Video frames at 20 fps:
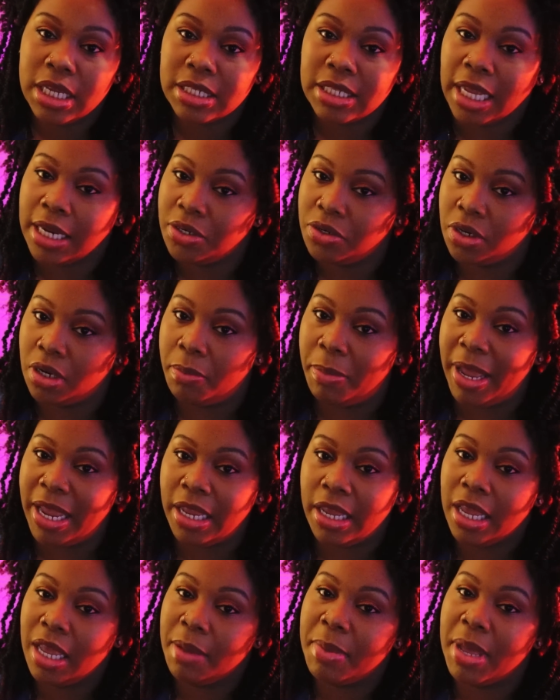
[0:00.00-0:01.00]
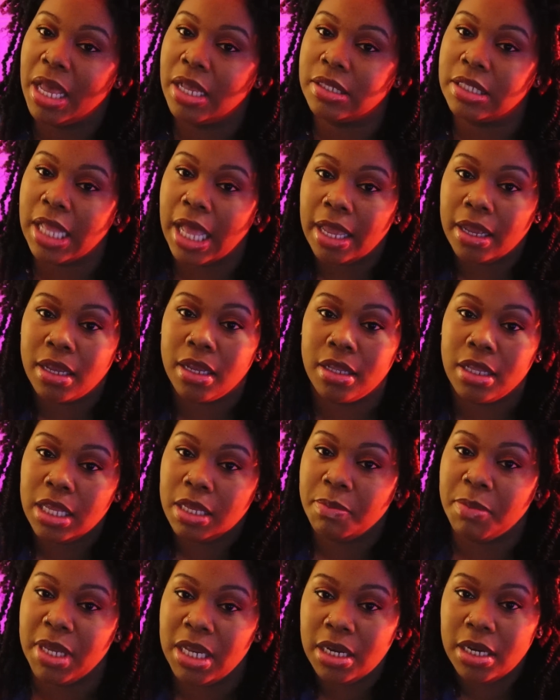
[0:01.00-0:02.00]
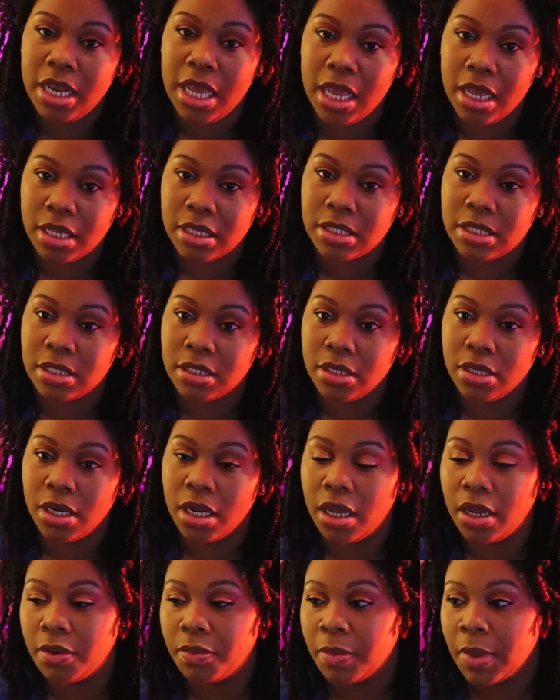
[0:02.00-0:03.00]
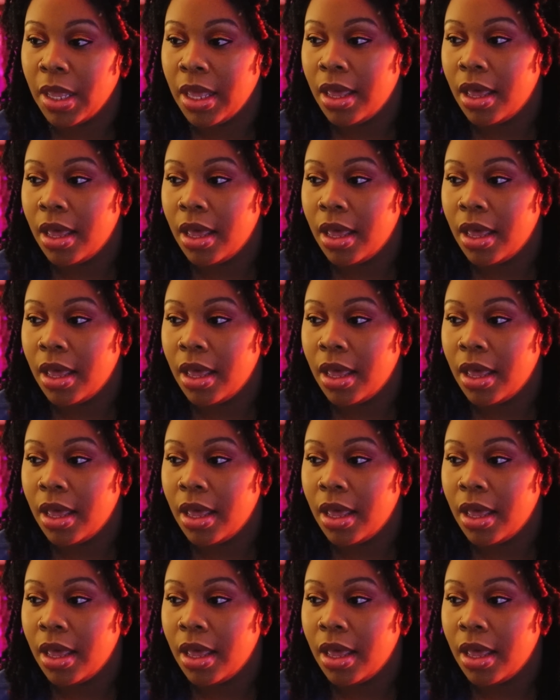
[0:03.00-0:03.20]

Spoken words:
It's like doing the bankhead bounce, like click me next, you know.